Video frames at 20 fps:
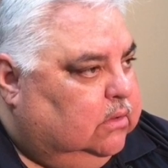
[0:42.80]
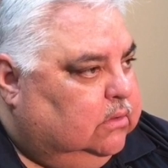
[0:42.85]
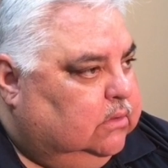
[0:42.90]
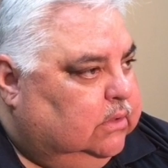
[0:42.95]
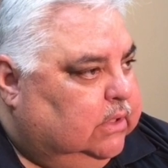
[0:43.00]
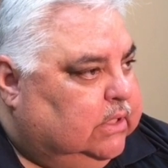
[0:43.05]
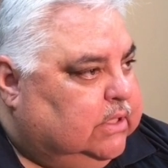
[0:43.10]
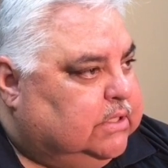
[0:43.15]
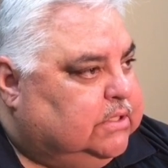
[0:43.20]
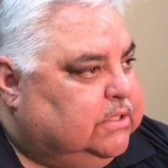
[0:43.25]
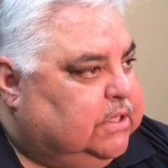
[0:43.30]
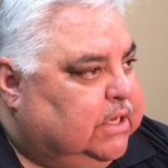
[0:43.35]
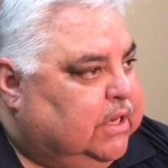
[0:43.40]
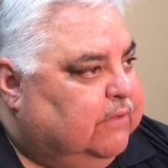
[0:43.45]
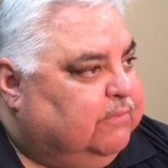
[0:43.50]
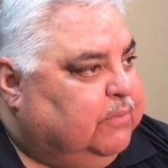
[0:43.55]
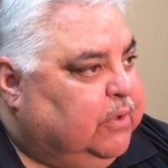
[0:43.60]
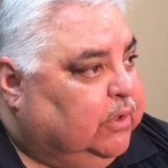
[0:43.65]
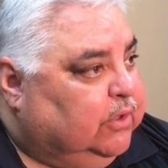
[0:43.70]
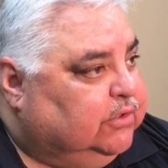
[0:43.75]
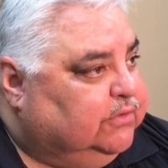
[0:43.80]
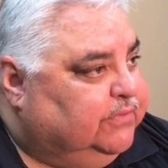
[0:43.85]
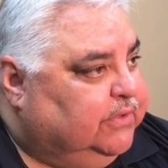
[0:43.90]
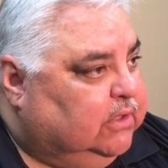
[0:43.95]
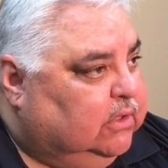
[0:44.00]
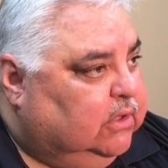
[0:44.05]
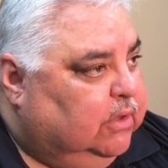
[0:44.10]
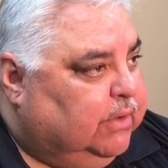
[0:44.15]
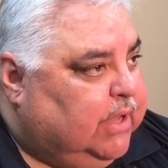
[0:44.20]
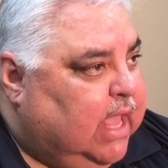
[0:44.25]
In the city of
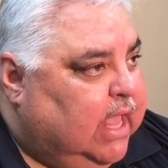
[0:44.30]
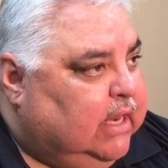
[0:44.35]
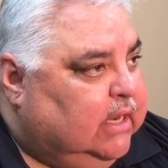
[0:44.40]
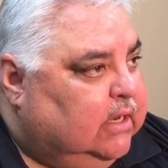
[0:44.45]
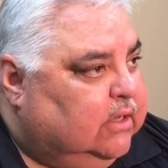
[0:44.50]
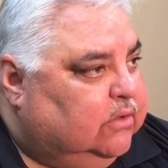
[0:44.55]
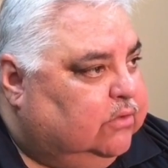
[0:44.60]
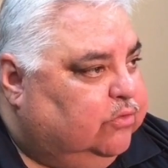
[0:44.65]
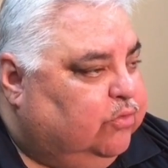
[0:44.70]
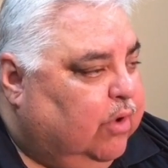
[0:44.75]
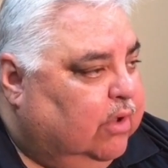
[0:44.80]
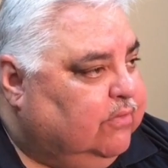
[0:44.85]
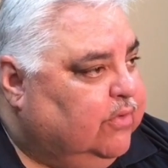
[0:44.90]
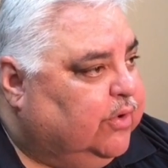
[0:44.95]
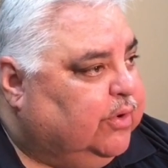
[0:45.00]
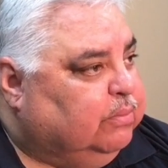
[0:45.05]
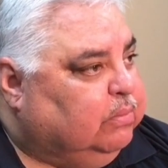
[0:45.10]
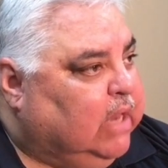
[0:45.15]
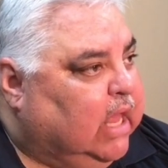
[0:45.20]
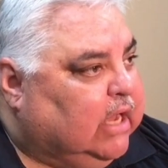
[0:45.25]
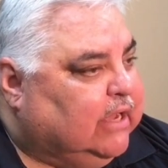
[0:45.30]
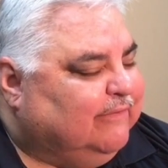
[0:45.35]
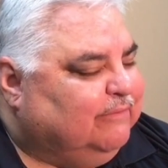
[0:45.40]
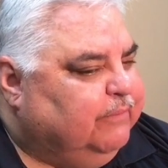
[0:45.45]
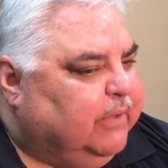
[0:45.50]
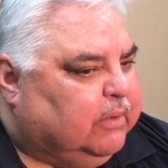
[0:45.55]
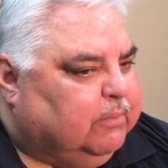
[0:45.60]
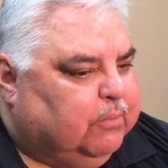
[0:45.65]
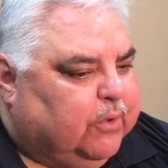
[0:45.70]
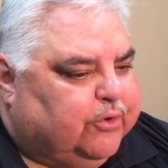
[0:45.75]
Millersville, located at the 1200 block of
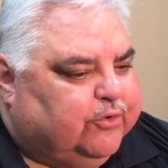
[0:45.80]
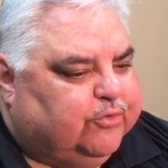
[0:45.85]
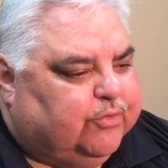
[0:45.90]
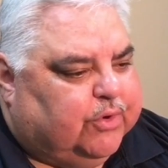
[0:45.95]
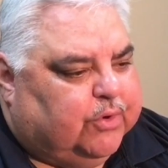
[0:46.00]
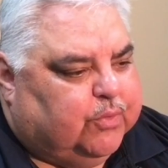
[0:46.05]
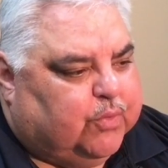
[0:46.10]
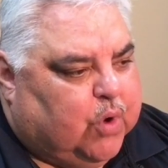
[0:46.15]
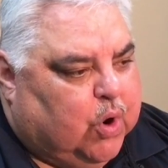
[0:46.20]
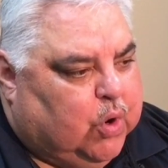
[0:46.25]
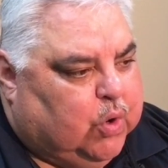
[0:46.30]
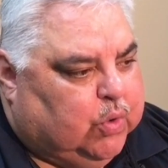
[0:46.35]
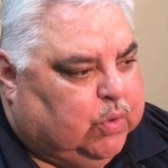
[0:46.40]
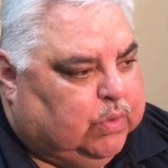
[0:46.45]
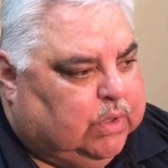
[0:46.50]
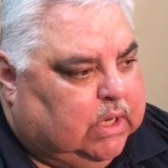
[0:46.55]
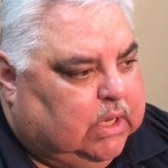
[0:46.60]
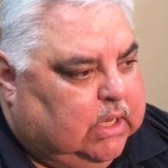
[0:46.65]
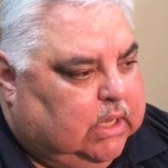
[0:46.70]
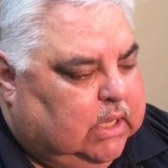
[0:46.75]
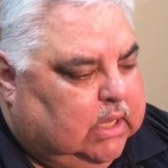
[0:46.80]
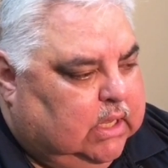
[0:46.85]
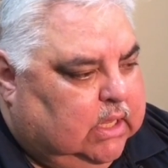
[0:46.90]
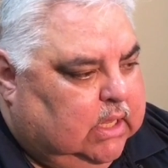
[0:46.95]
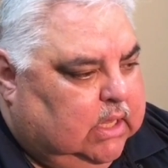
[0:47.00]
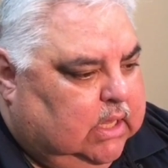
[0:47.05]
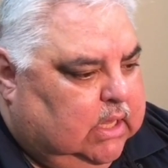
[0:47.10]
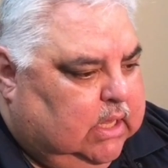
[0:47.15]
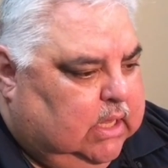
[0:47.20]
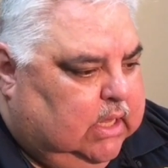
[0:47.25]
McMuntry Road,
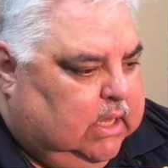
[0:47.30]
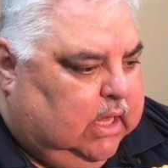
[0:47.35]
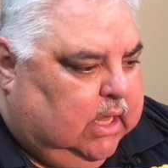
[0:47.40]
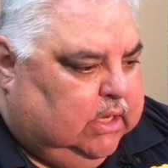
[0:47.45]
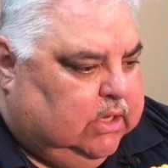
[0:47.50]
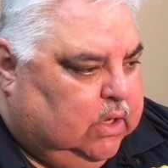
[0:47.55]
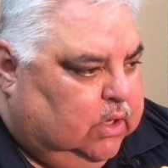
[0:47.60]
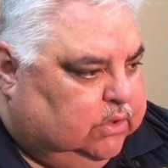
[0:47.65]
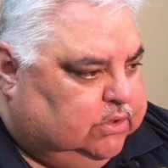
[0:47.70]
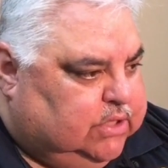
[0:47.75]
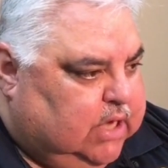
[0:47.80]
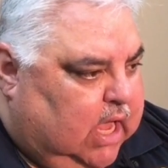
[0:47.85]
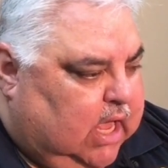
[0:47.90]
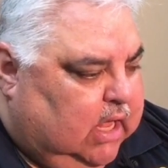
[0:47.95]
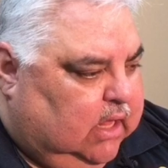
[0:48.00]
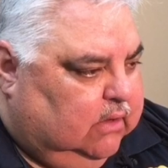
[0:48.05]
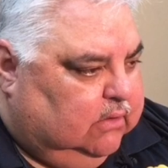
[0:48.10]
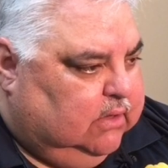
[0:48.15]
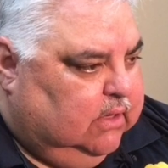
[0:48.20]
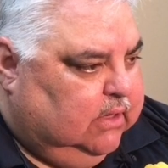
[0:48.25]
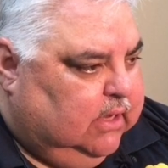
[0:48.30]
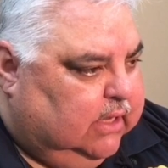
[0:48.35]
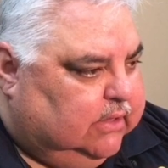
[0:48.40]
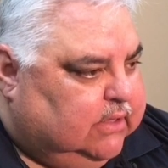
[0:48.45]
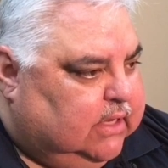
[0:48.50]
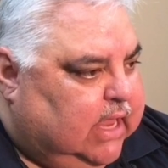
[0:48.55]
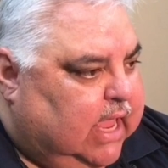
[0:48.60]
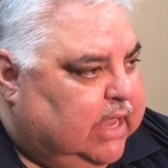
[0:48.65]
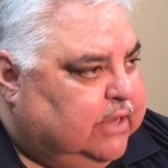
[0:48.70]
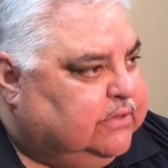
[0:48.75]
a young child at
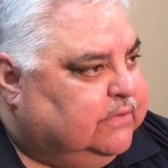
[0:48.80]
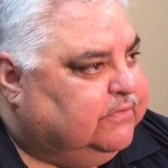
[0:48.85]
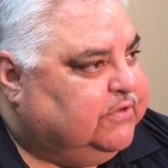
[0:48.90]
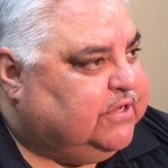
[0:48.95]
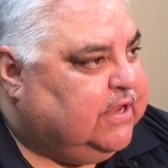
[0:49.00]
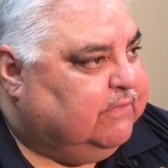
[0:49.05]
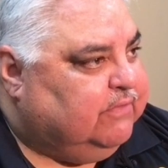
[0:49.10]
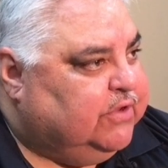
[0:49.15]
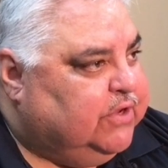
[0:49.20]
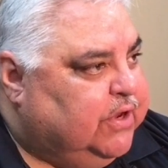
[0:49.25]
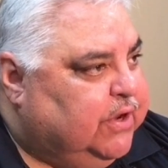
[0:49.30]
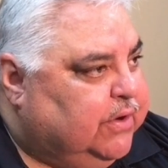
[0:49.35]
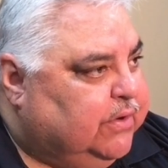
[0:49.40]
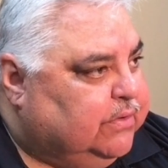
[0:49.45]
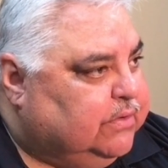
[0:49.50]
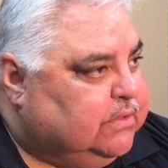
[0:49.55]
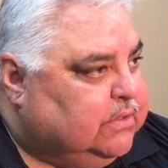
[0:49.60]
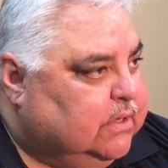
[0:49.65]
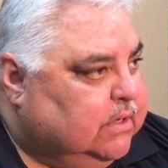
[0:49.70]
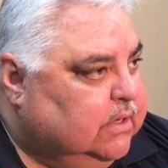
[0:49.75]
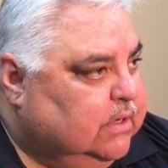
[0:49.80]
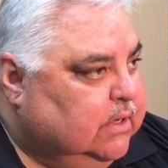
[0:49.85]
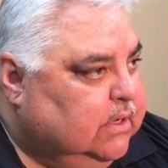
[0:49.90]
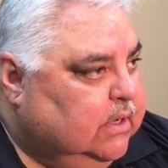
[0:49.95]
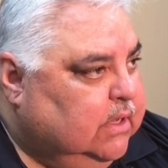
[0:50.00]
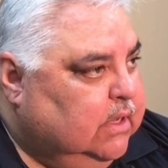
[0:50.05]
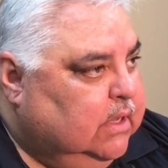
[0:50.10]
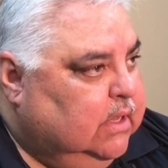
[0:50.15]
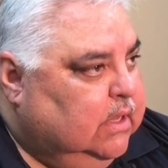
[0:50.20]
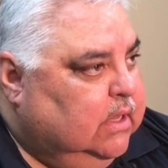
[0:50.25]
the age of 7 years,
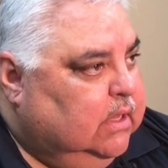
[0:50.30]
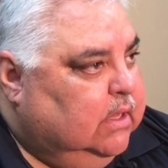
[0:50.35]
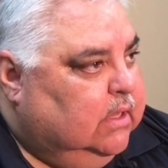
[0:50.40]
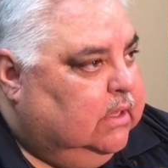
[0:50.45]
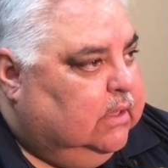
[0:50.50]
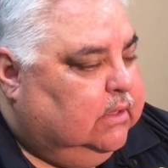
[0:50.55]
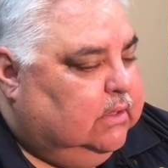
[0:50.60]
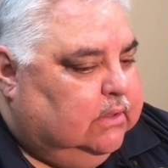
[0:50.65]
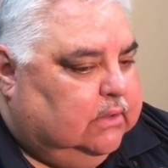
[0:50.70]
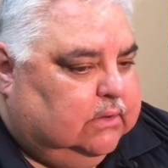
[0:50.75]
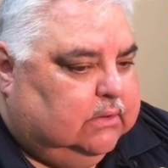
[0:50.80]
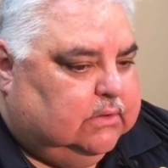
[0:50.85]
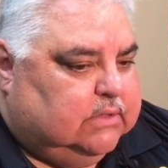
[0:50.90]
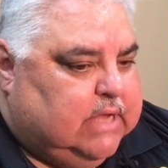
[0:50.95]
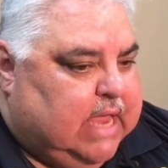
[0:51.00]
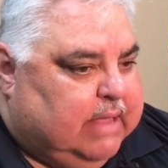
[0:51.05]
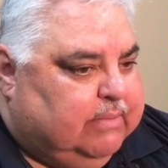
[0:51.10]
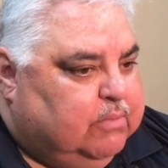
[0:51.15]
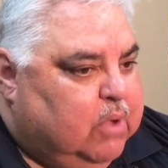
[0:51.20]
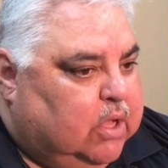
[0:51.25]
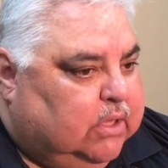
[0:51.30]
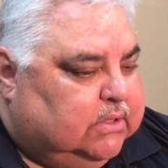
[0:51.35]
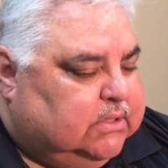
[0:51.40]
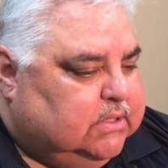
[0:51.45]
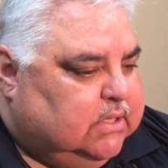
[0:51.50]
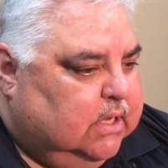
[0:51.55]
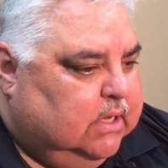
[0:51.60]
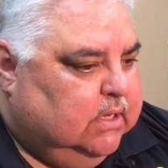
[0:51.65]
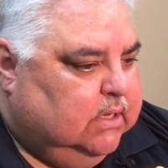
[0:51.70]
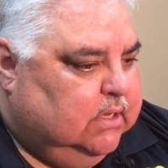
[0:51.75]
10 months,